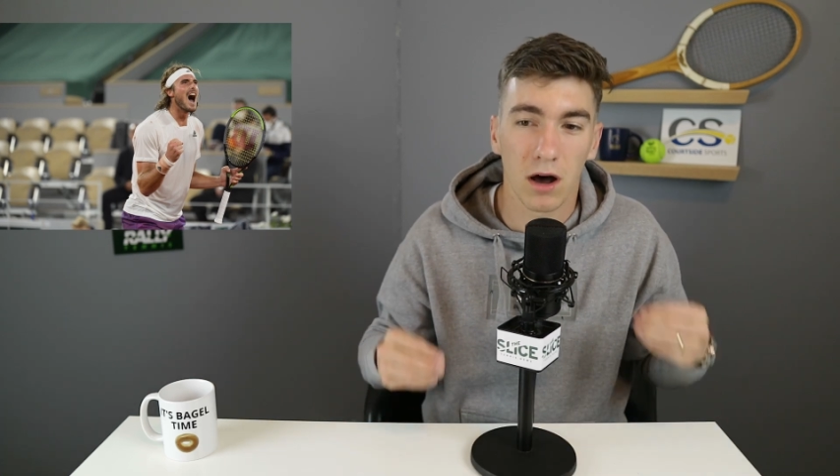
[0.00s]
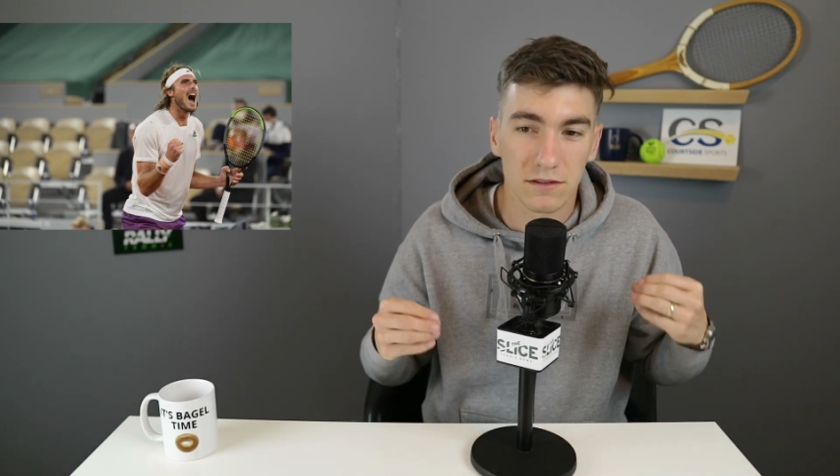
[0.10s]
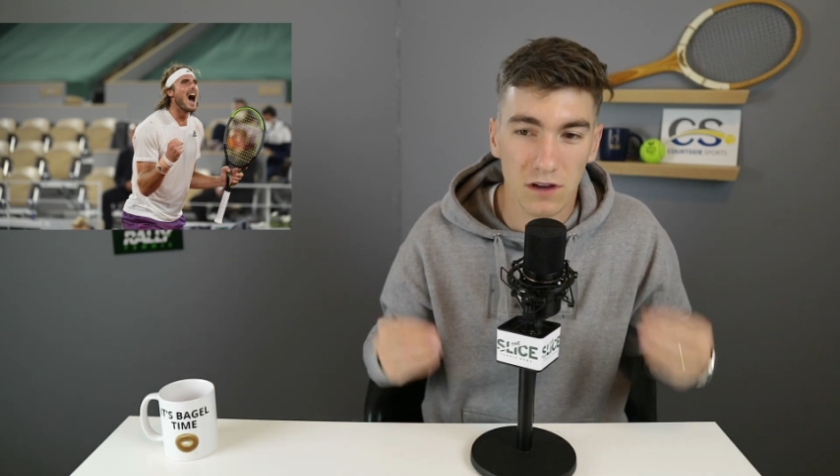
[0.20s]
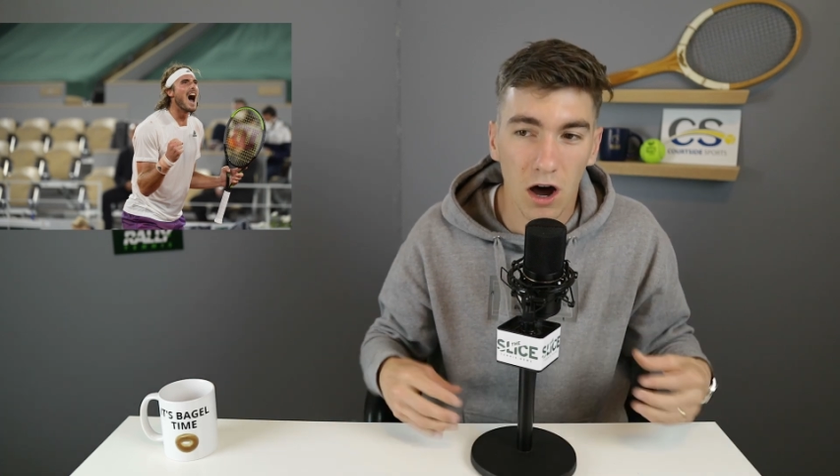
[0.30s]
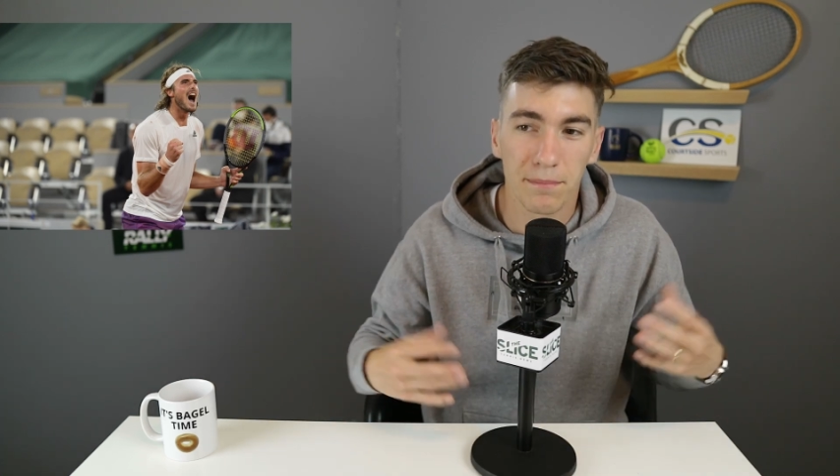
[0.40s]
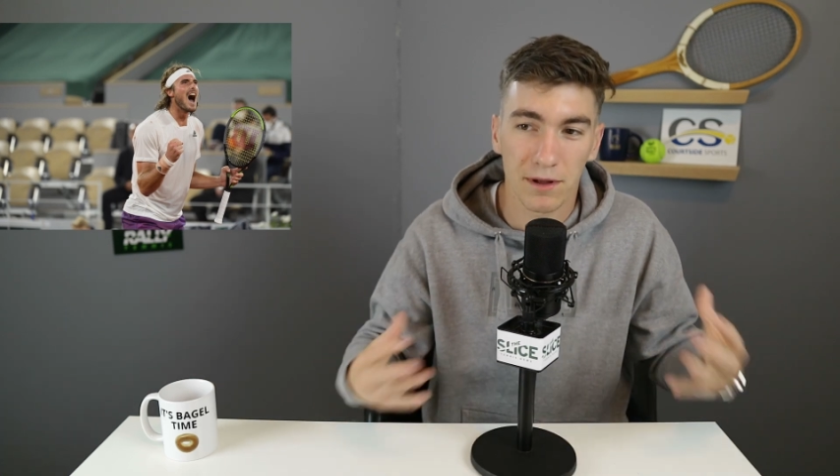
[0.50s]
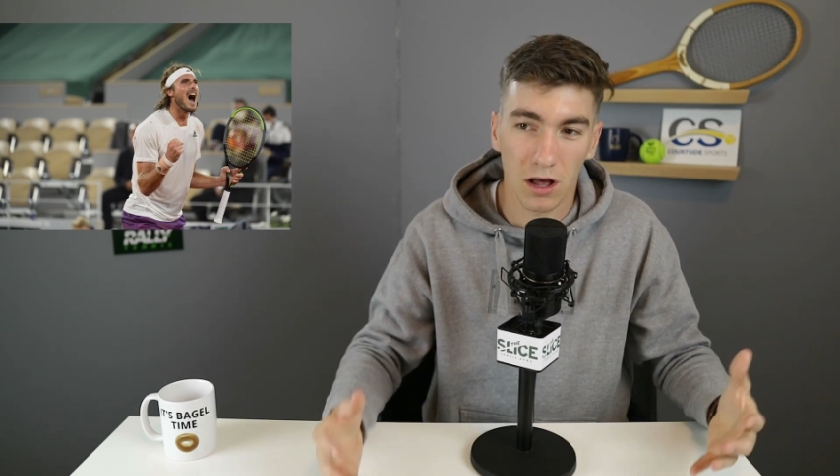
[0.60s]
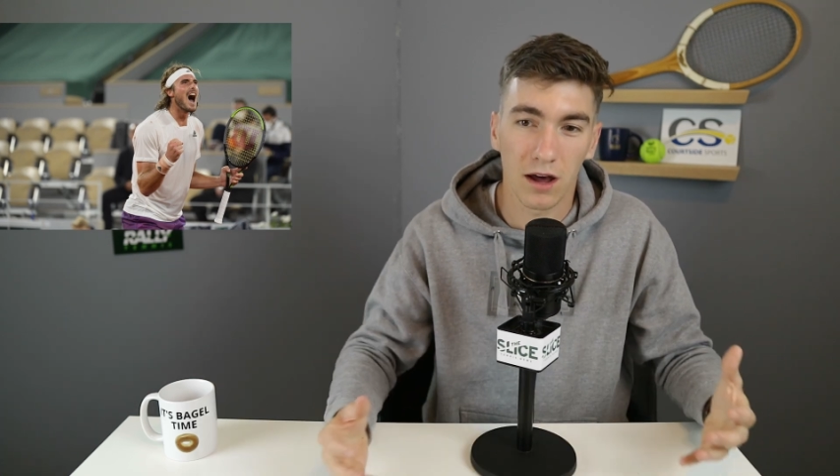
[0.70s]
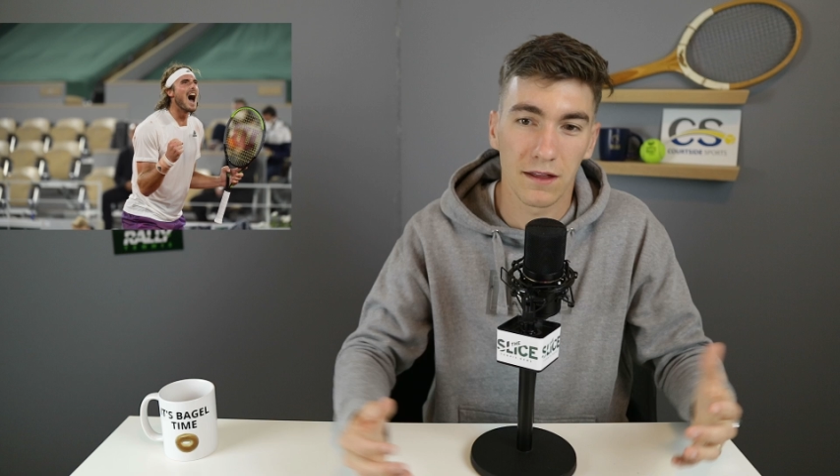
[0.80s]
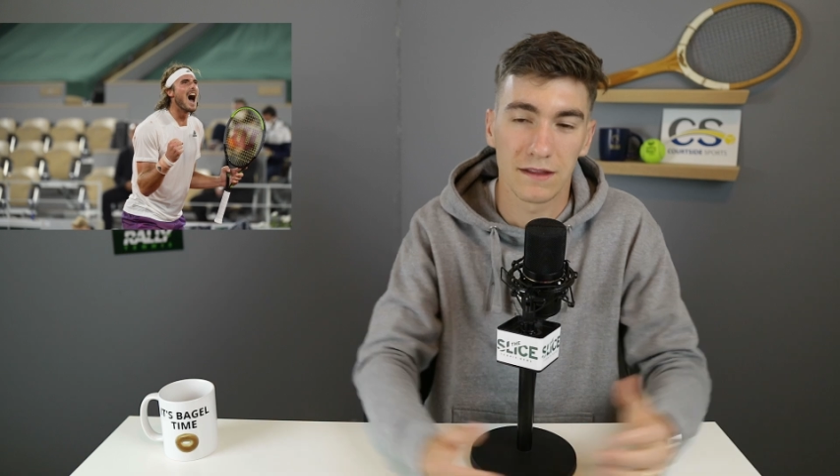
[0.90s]
on top a
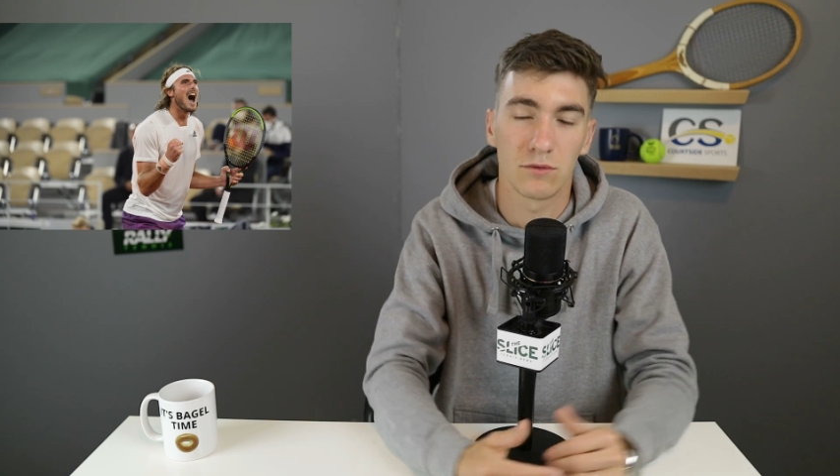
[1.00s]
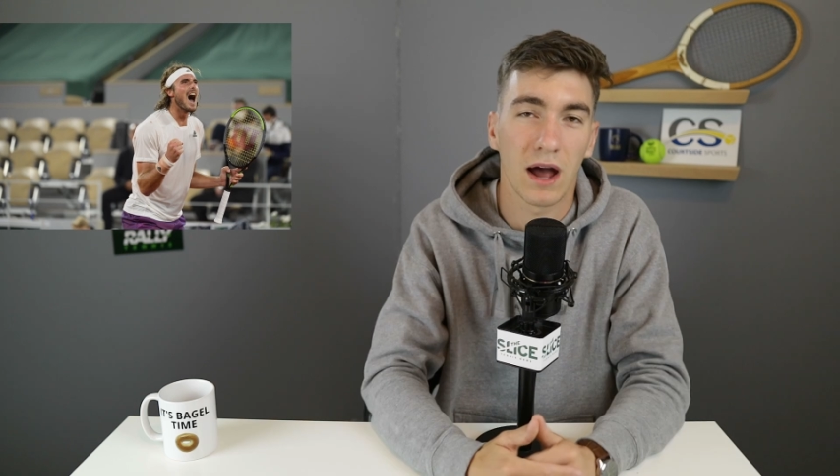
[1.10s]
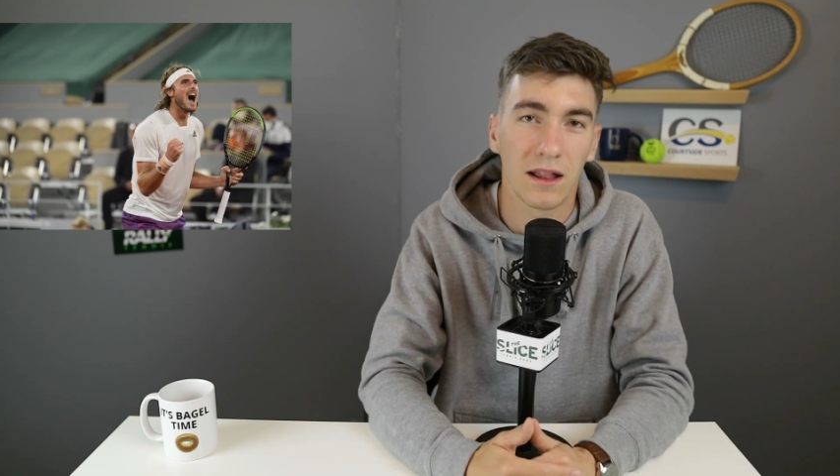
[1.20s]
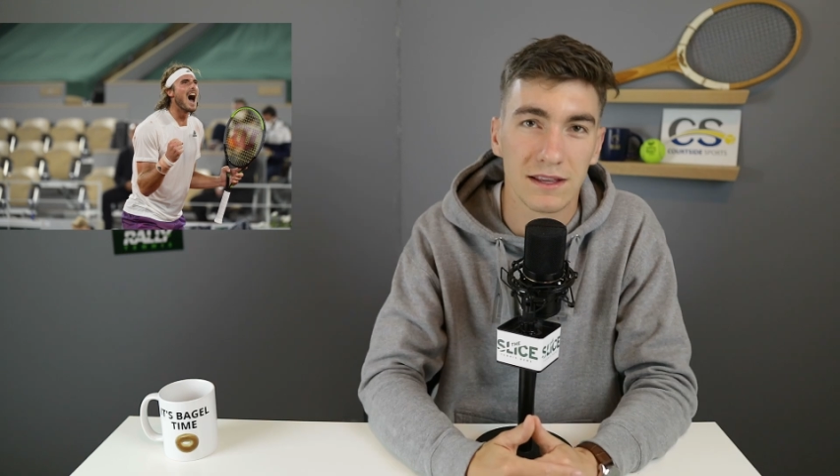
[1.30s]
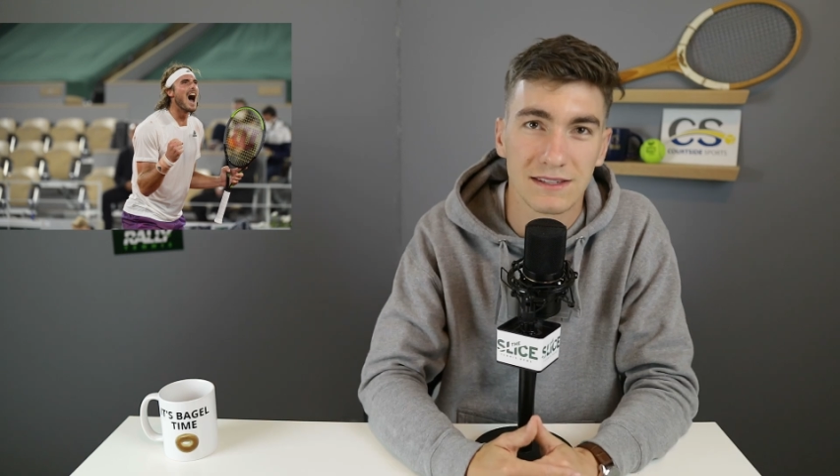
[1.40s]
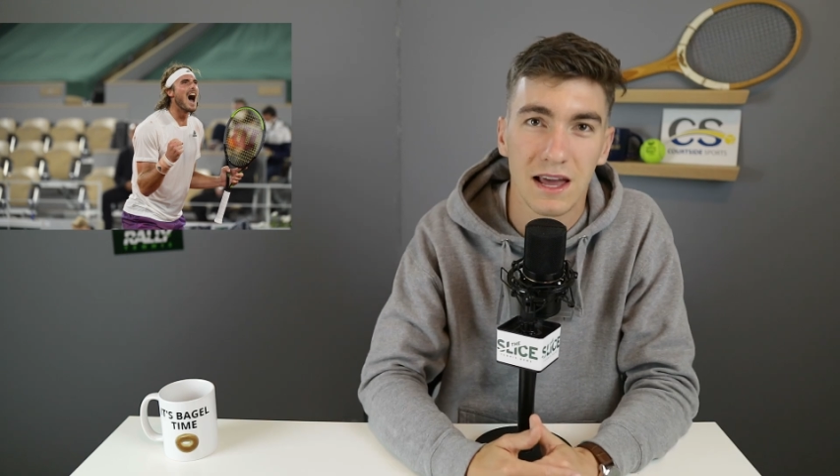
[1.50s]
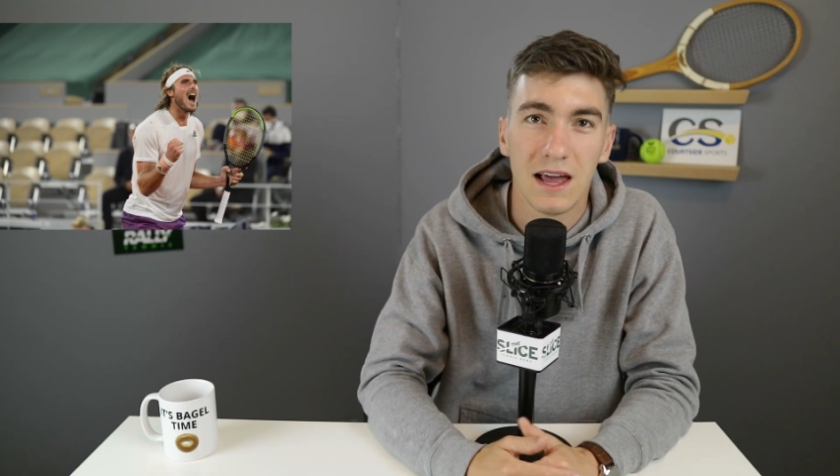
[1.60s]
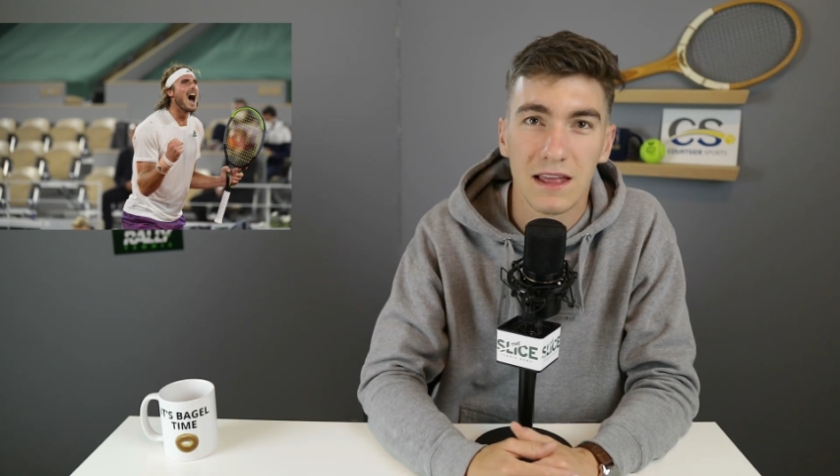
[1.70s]
lot in the rallies